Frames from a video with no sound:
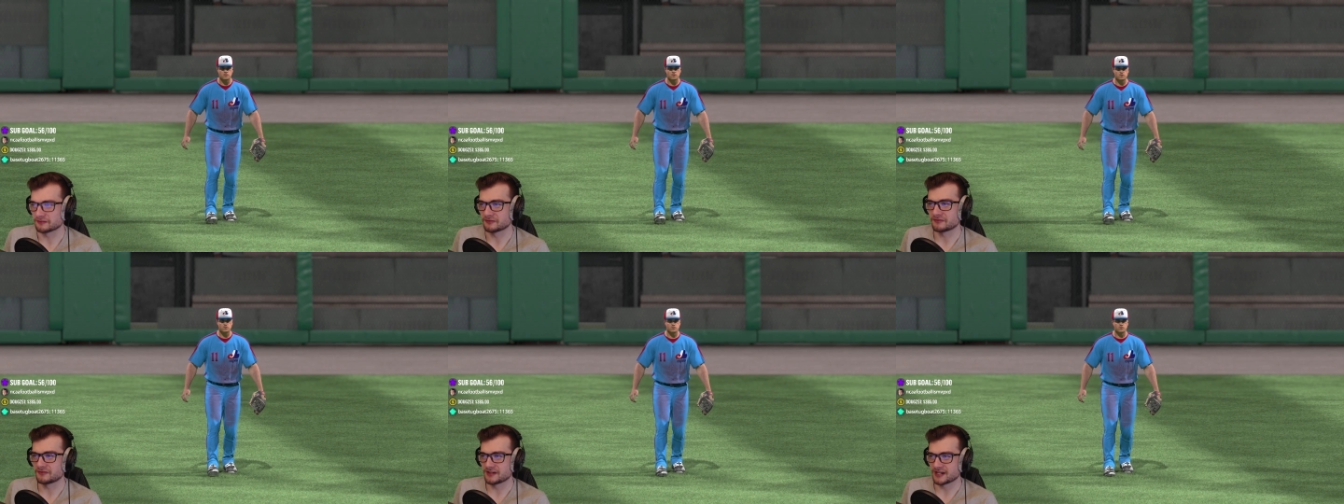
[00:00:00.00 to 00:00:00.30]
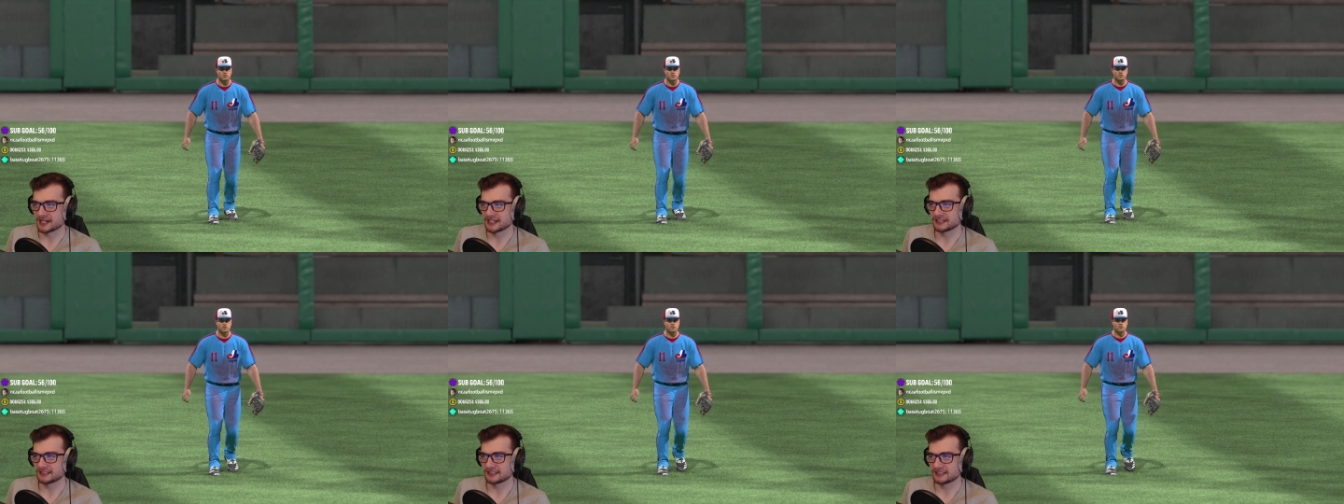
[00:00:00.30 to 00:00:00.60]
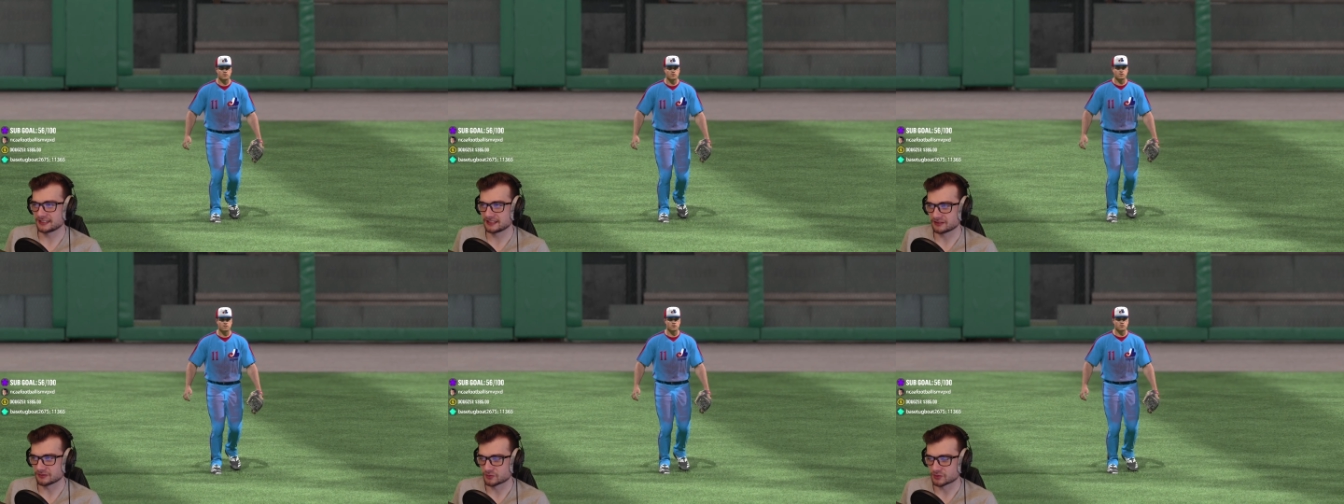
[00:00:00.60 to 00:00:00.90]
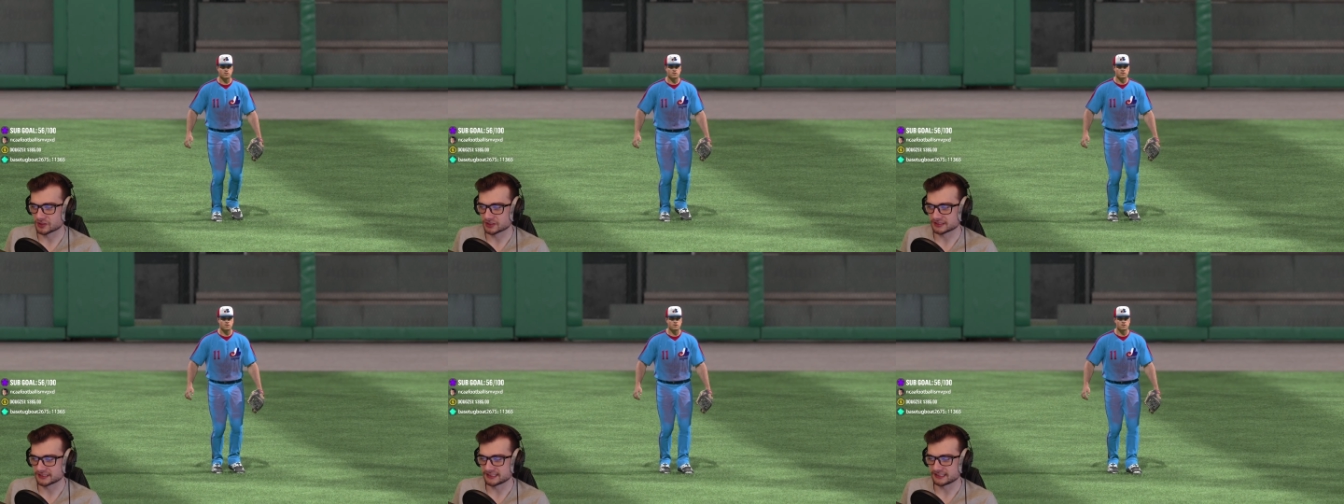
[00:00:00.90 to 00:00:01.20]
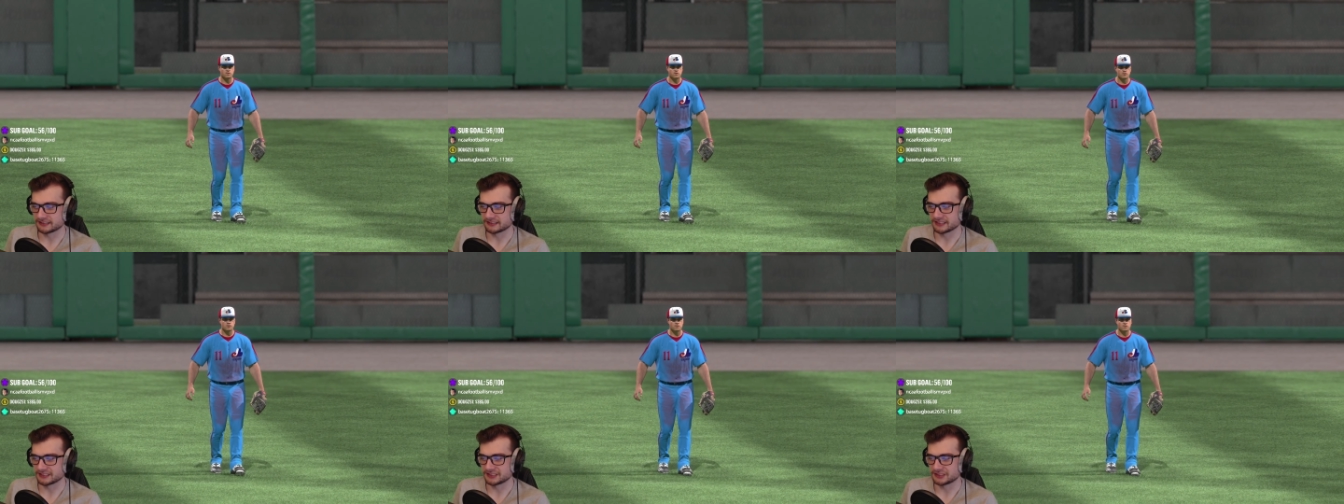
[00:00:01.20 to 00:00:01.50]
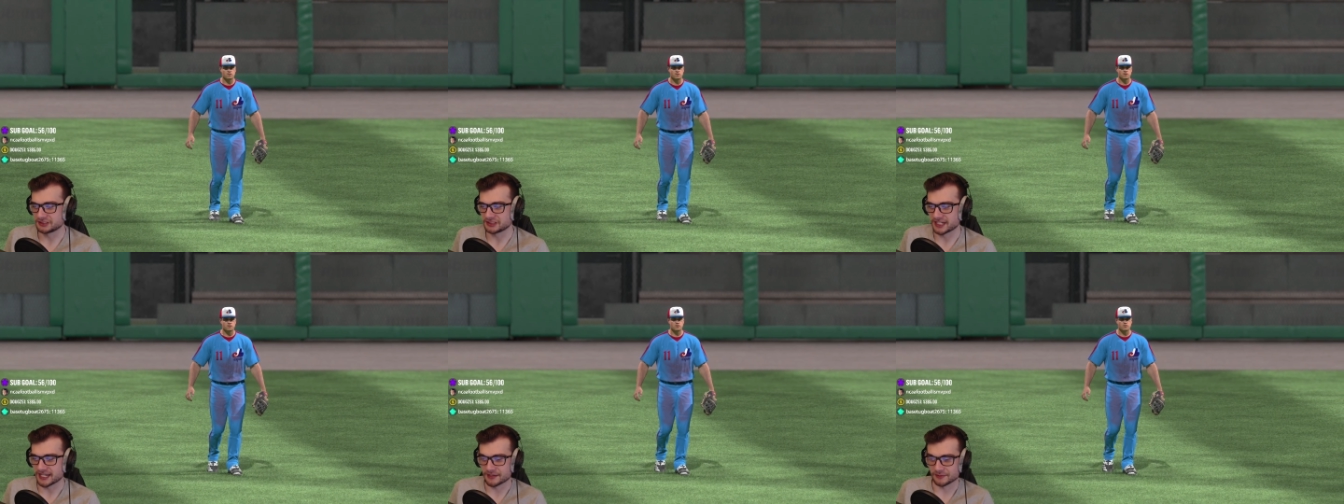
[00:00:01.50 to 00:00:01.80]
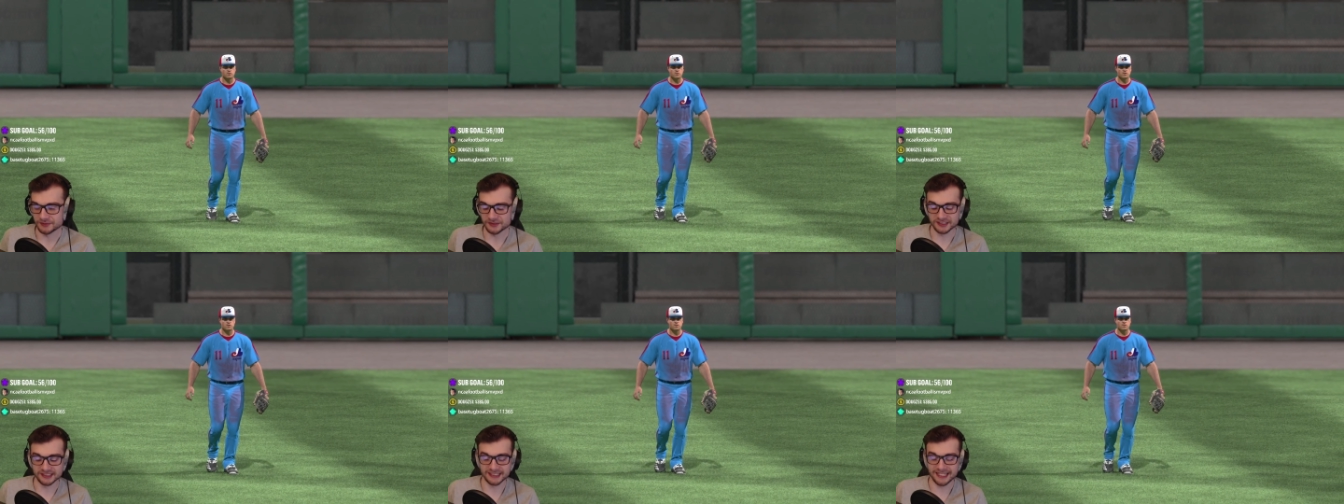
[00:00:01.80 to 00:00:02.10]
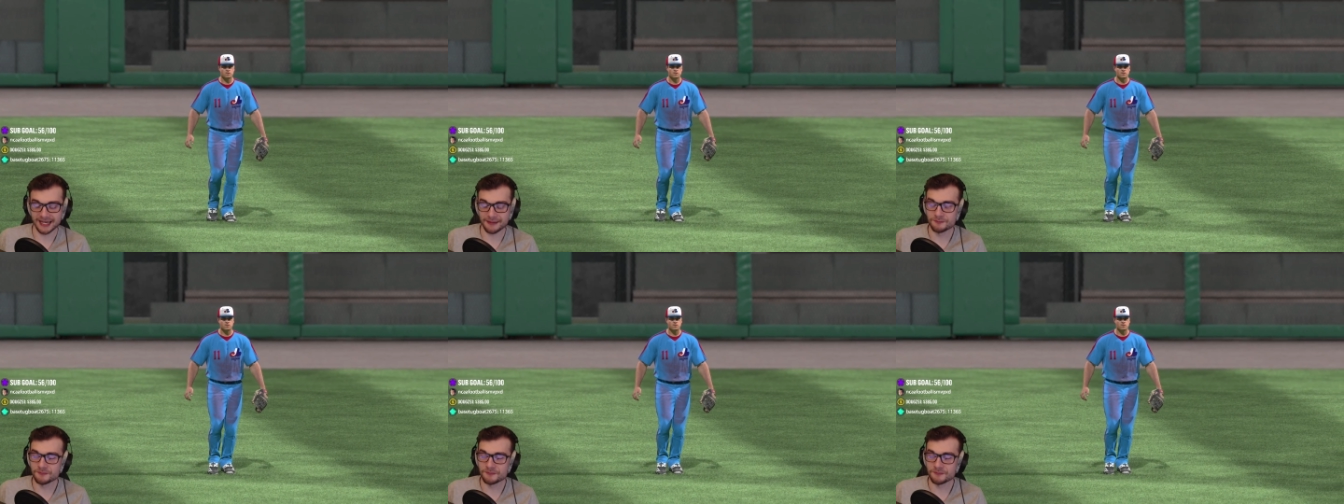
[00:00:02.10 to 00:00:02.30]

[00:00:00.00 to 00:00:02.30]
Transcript: finally the World Series champs. That